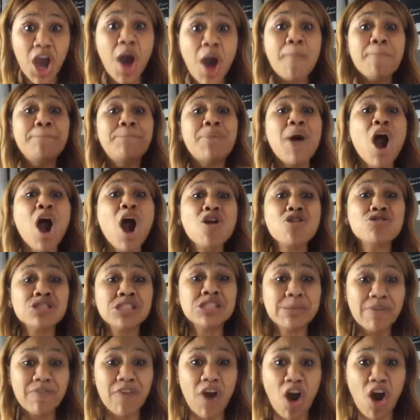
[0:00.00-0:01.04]
Borrow
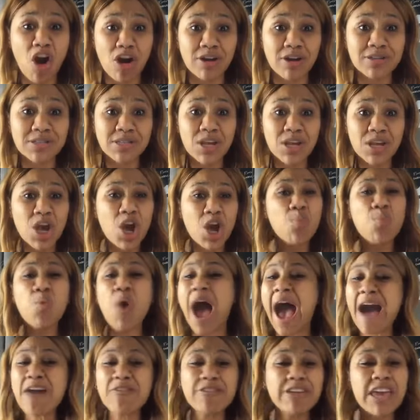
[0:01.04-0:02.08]
some of ours. Well,
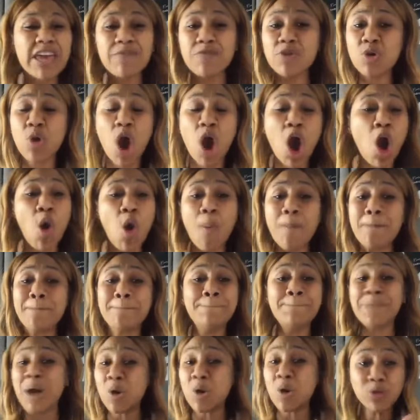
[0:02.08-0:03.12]
I'll give you a whole
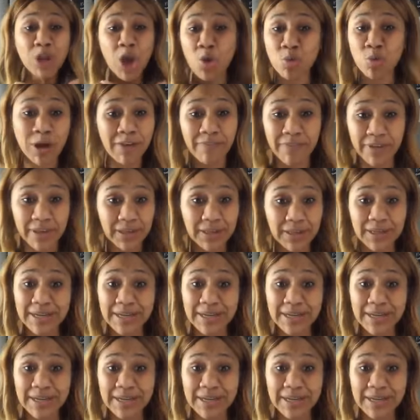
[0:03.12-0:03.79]
boatload of it